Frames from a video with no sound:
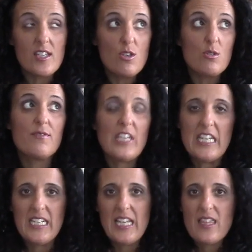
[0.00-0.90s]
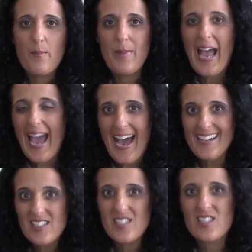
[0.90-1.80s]
that you have eaten in the
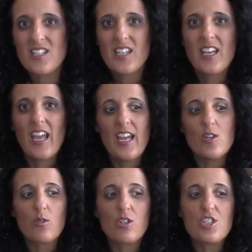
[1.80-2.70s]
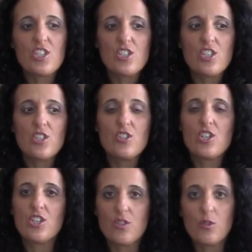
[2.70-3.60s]
past in order to
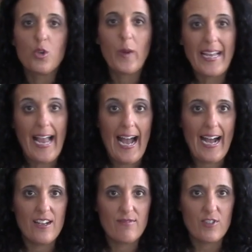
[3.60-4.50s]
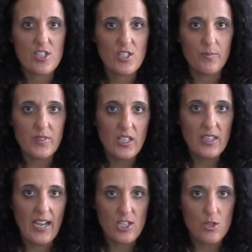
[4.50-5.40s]
do quick add for something
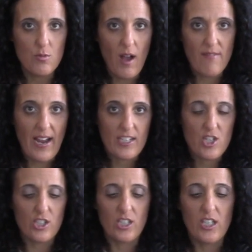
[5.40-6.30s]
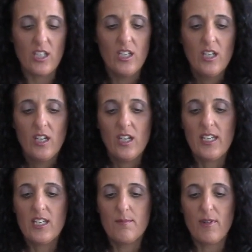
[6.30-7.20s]
that you have actually
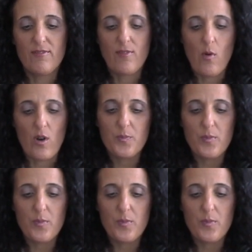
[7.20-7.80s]
eaten before.